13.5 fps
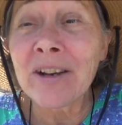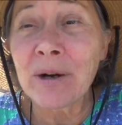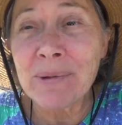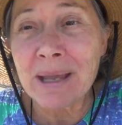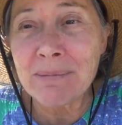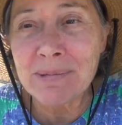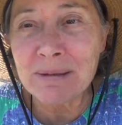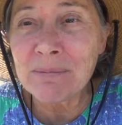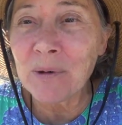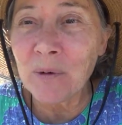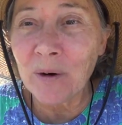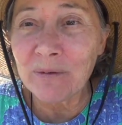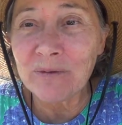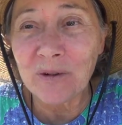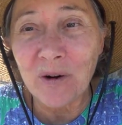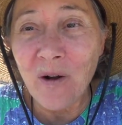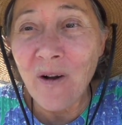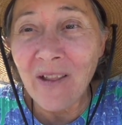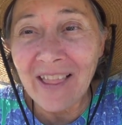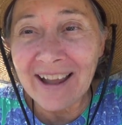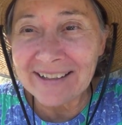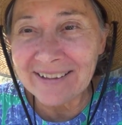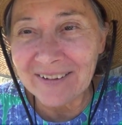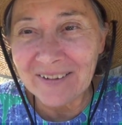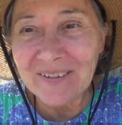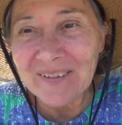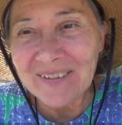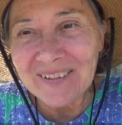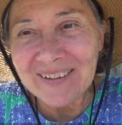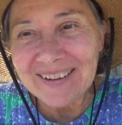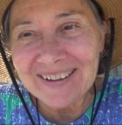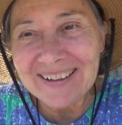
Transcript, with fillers: there may be more for all I know.